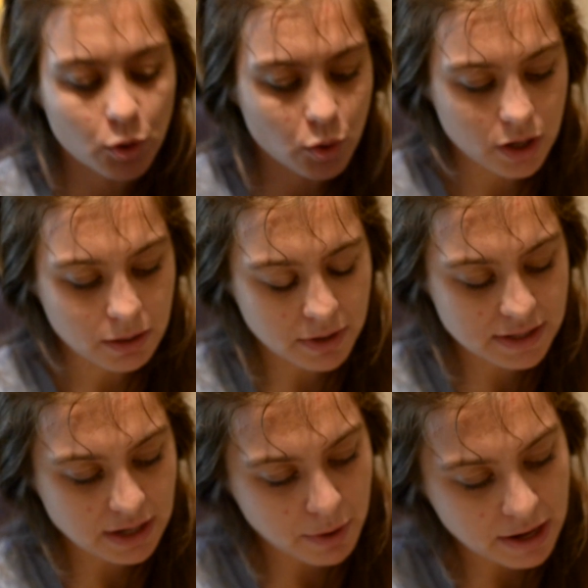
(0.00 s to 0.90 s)
recording
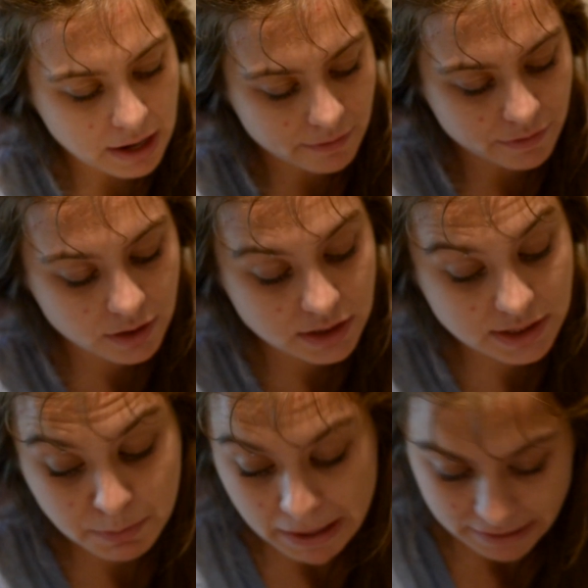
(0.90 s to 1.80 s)
because I ran out of
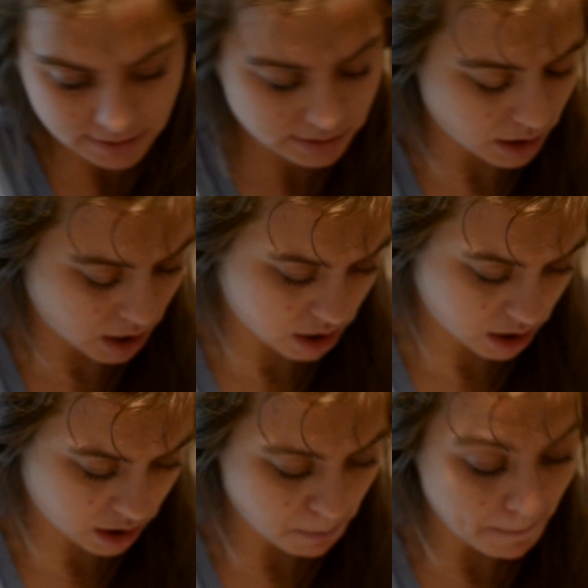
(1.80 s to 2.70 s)
space.
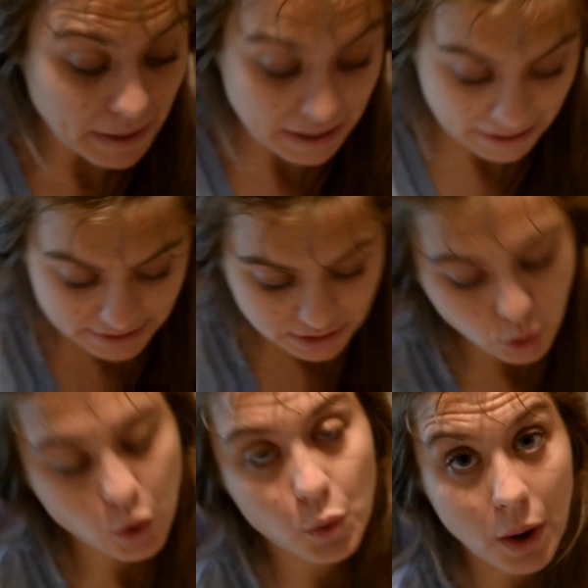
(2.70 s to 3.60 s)
But
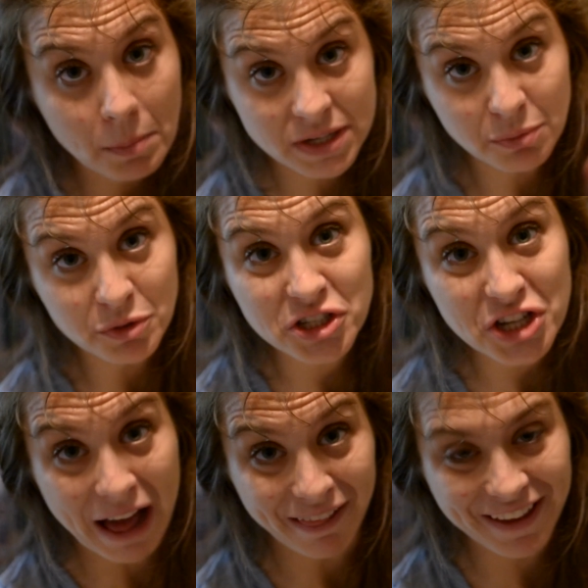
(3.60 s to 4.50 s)
I'm done with the
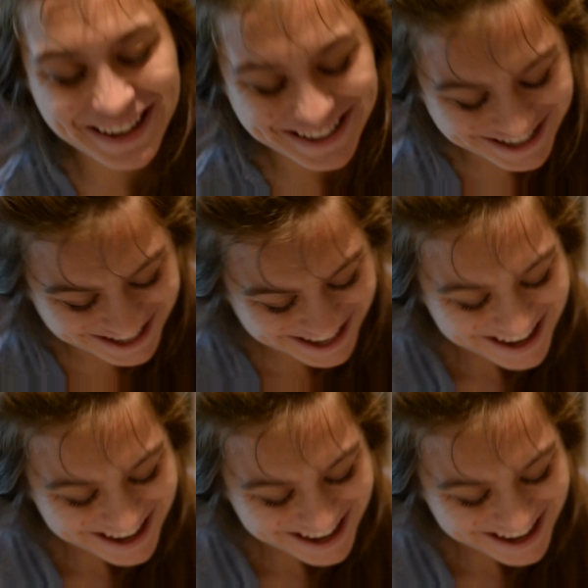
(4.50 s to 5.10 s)
challenge.